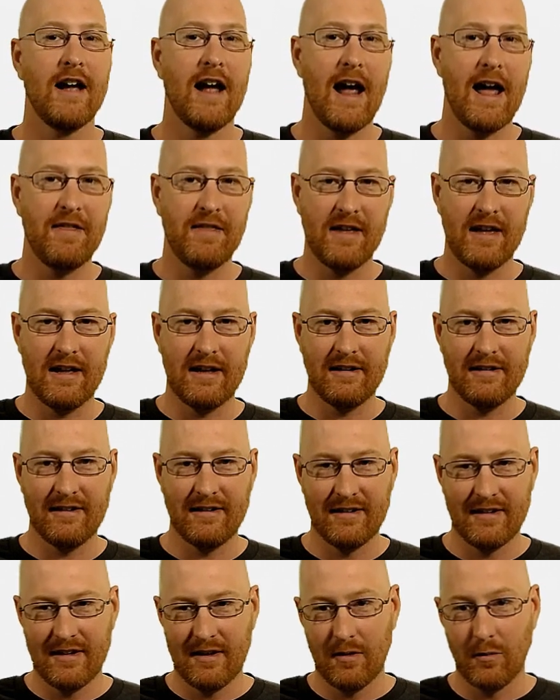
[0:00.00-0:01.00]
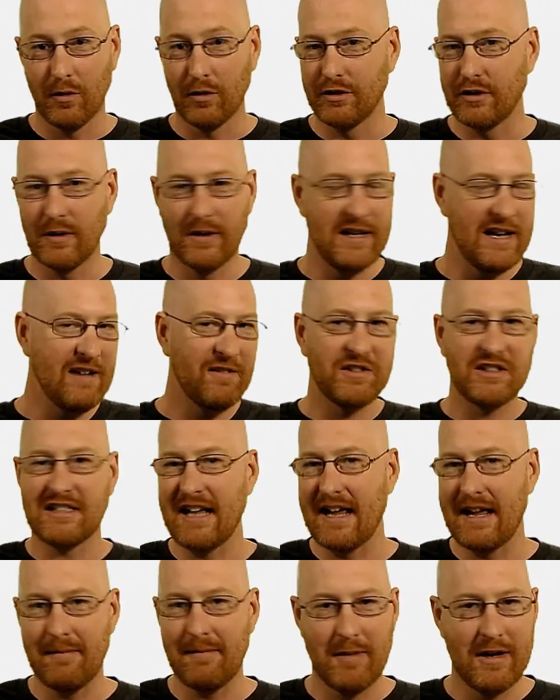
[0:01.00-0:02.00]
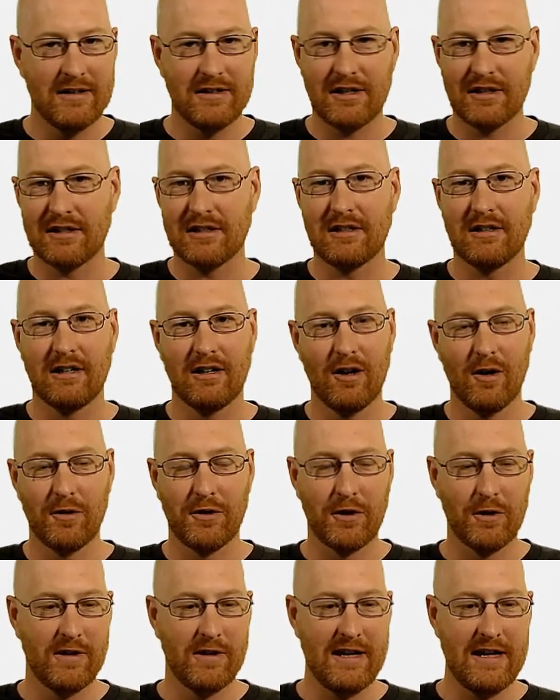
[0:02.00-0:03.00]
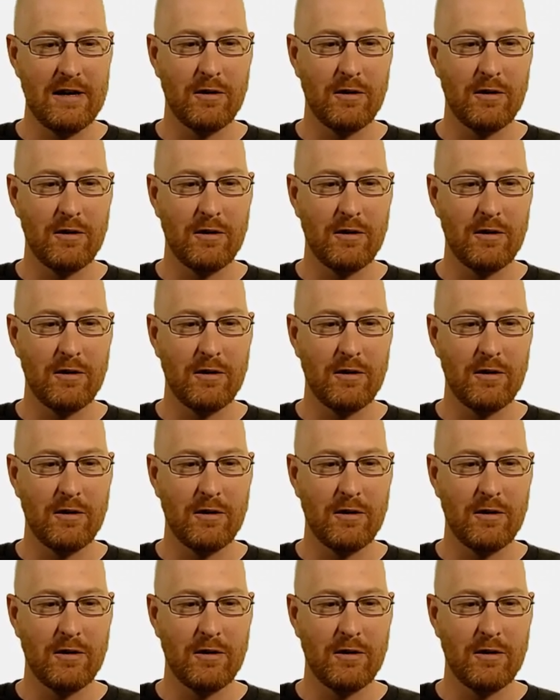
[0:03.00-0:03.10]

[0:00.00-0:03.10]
and then we'll do an if statement just to go through the